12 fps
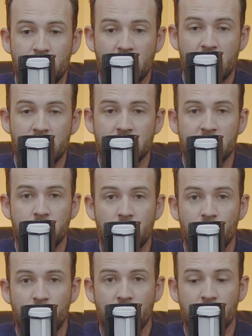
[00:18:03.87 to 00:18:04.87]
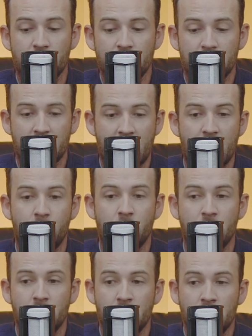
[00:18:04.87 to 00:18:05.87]
changes in movement
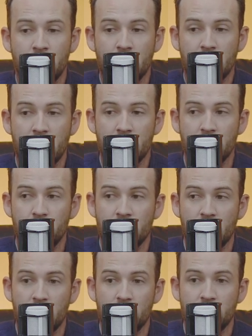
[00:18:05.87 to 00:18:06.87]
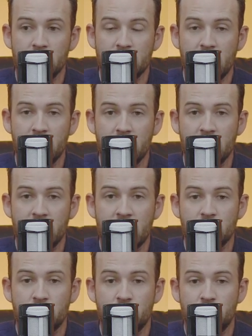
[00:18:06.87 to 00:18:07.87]
happen. And we got to understand that
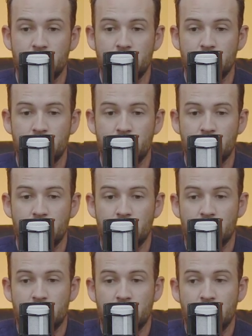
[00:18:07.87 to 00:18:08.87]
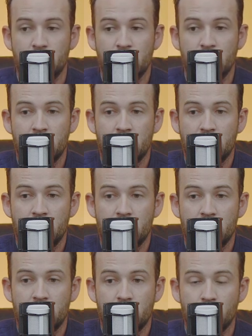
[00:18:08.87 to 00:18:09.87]
that's just
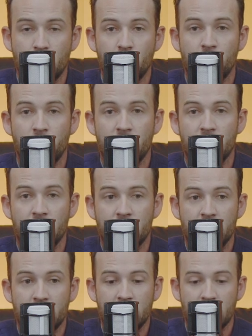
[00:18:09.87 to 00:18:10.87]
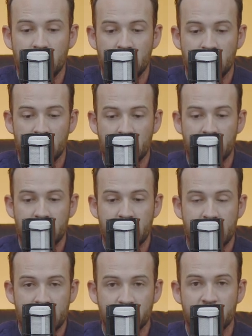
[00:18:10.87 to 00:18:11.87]
movement, like
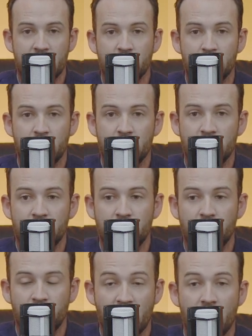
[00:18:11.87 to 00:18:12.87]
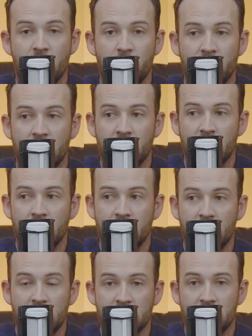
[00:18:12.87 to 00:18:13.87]
in general, variability,
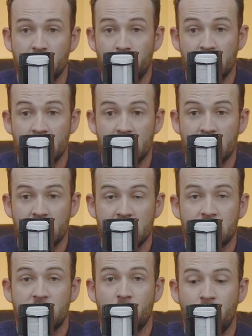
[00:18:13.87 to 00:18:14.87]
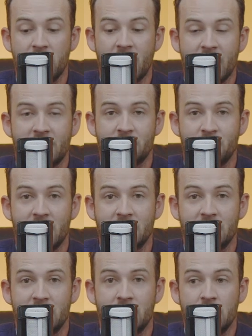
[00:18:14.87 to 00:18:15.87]
and it's to be
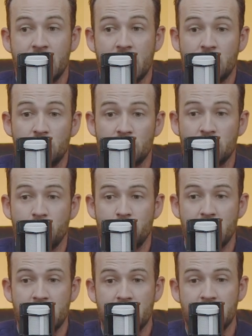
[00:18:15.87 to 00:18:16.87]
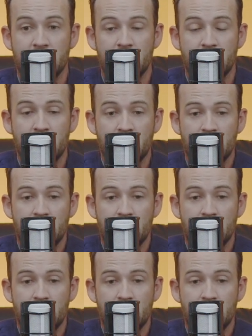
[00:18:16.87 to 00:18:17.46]
expected. Yeah. Doesn't mean that